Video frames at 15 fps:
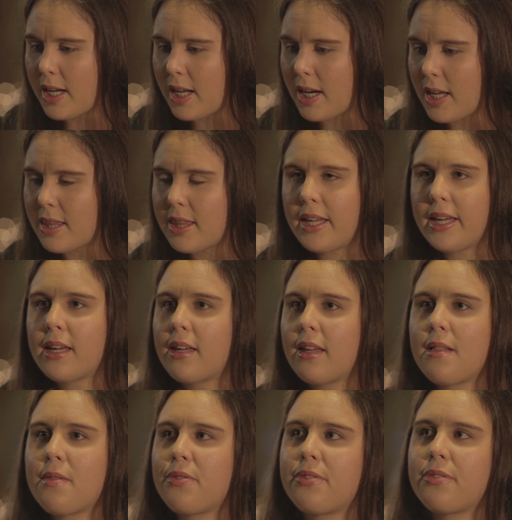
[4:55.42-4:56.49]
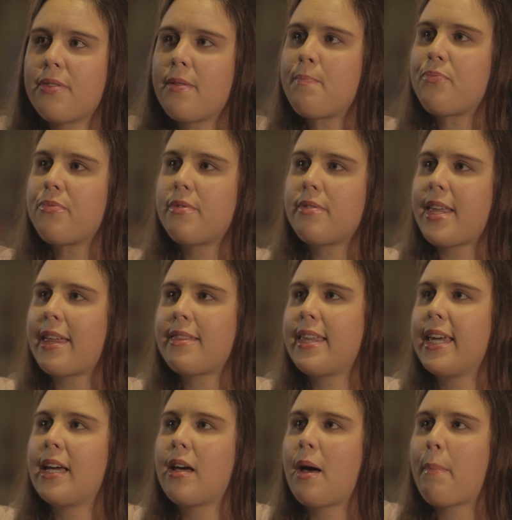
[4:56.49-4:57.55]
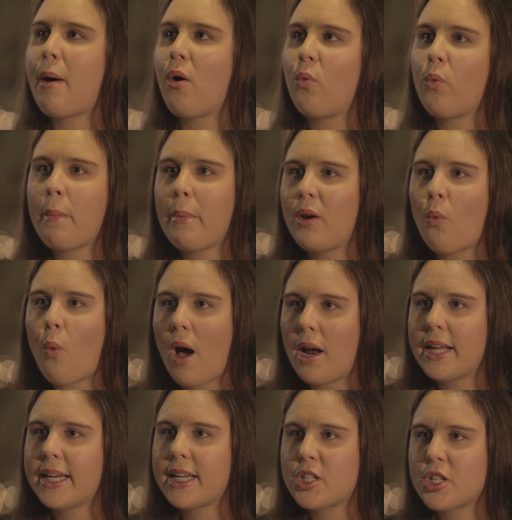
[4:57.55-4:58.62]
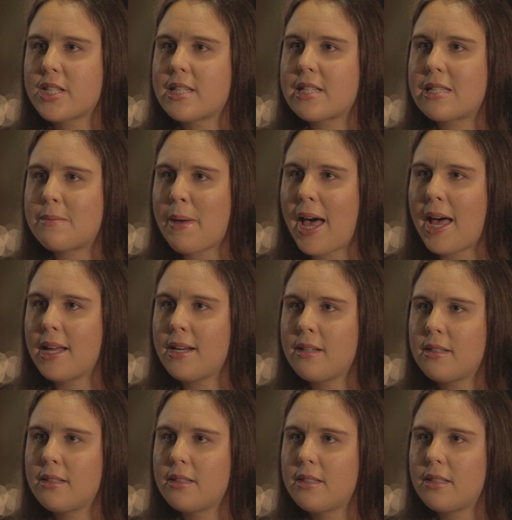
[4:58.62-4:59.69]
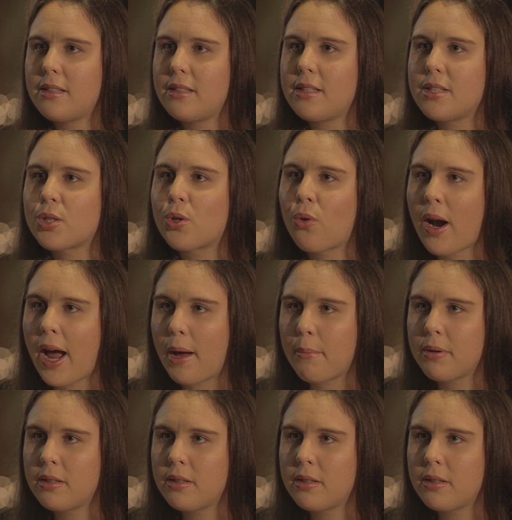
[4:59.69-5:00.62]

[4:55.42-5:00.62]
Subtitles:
And I think that thing about women wanting it just as bad is crap.